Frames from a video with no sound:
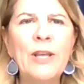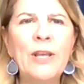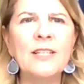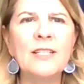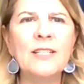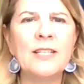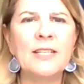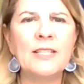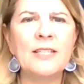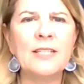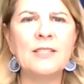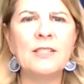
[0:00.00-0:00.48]

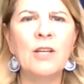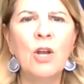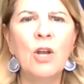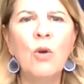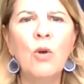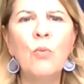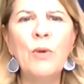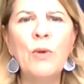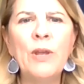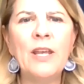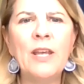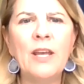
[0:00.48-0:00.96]
assist,
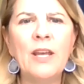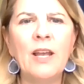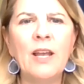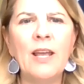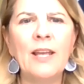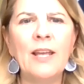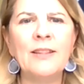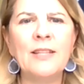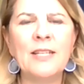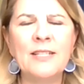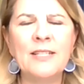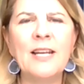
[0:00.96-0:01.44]

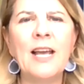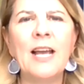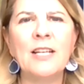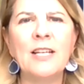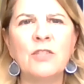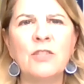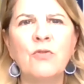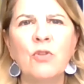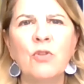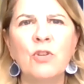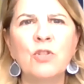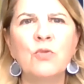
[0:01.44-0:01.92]
at the
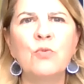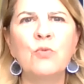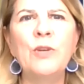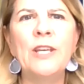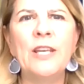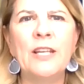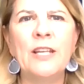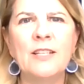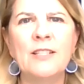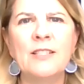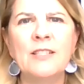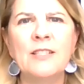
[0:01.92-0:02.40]
task force, we
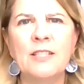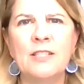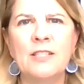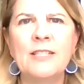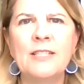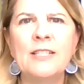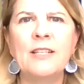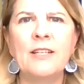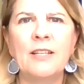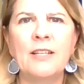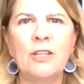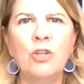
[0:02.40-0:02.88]
can
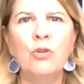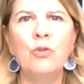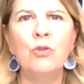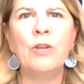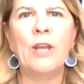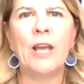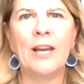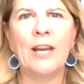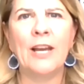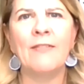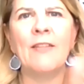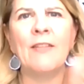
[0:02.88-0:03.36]
assist you
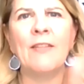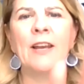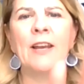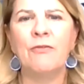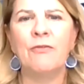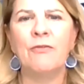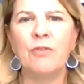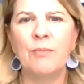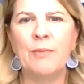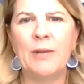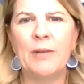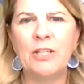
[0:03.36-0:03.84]
getting that
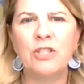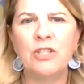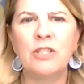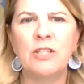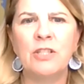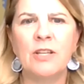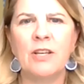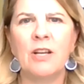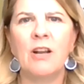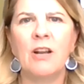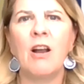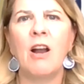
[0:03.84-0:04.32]
information
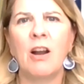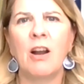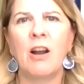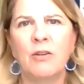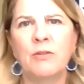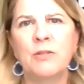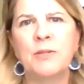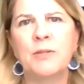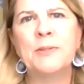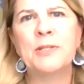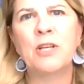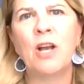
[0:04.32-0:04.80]
to the
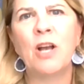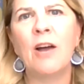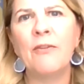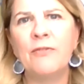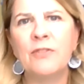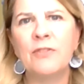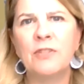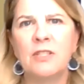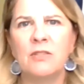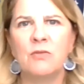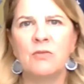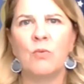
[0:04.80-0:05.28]
congressman's
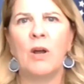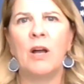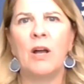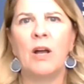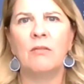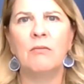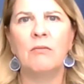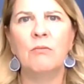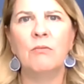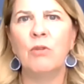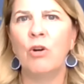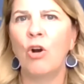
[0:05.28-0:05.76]
office as well.
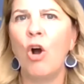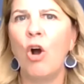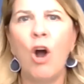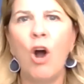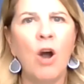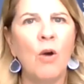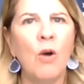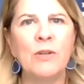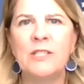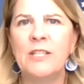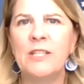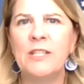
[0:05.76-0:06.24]
We're
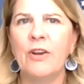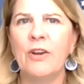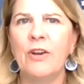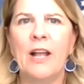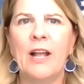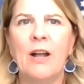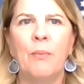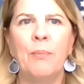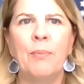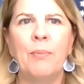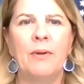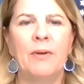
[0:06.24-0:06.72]
always here to
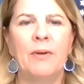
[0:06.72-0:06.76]
help.